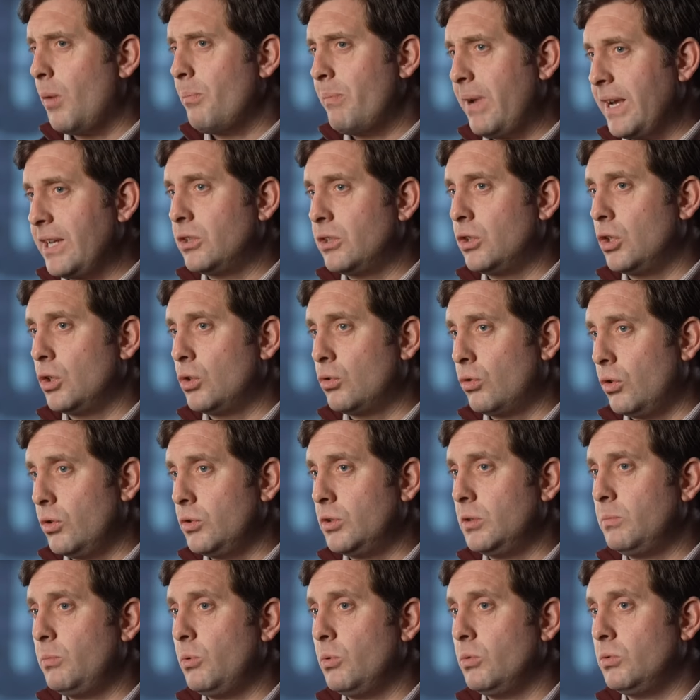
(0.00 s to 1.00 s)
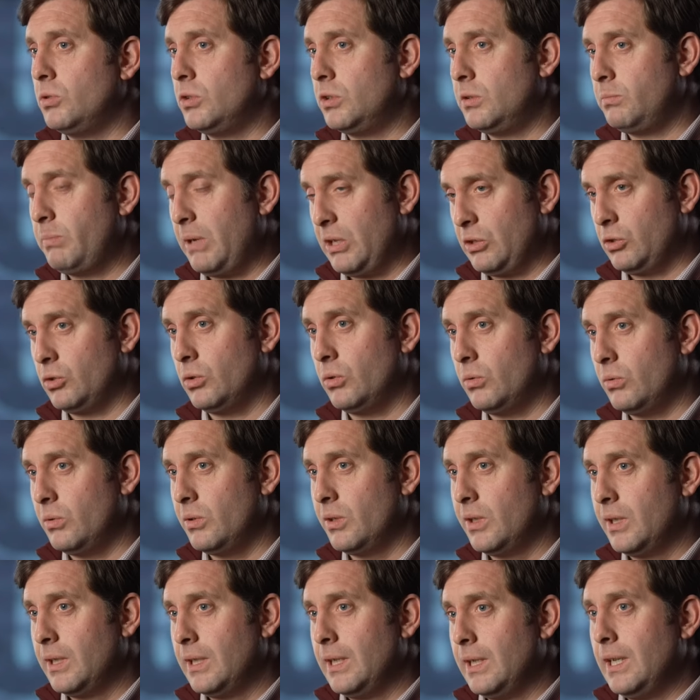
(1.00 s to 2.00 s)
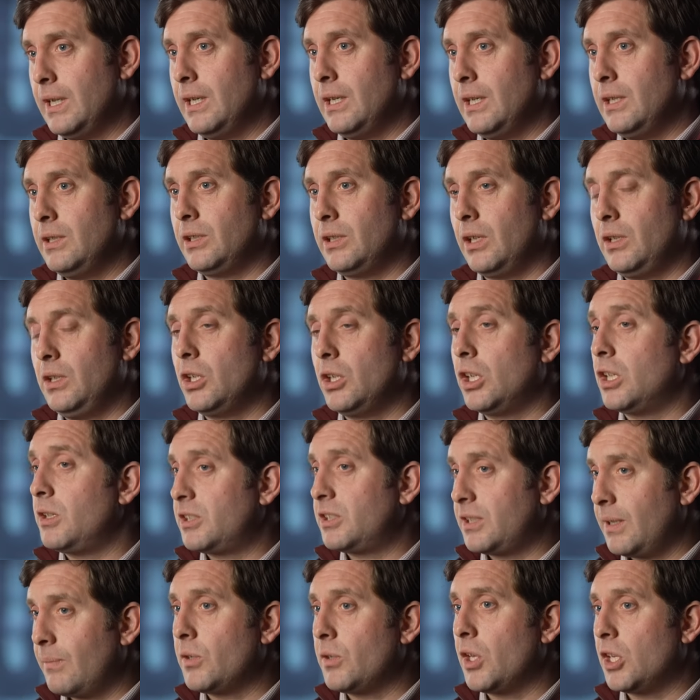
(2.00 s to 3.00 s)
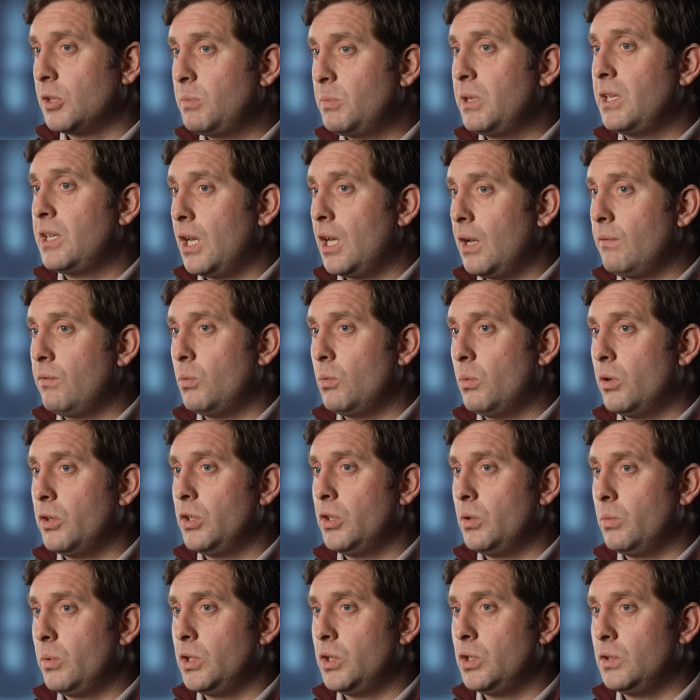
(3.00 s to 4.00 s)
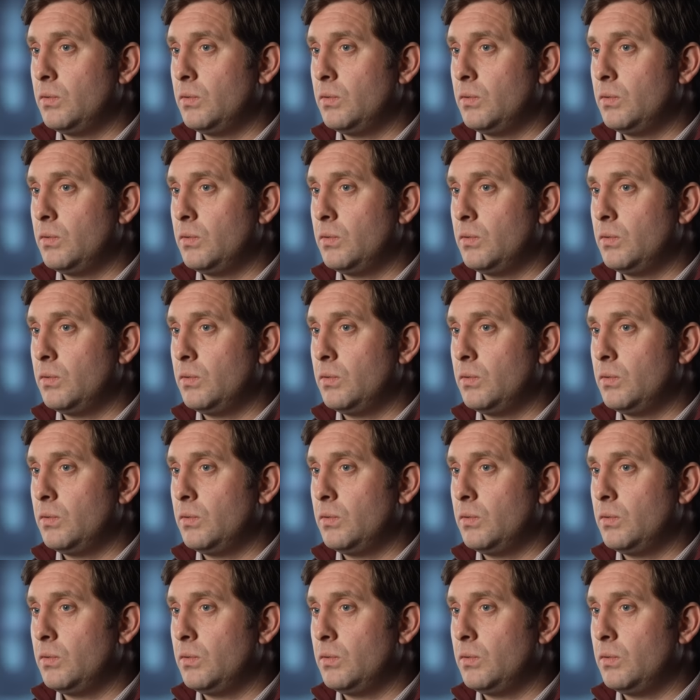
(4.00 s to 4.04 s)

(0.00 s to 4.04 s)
makes the crucible special? So you've got to sometimes be careful what you wish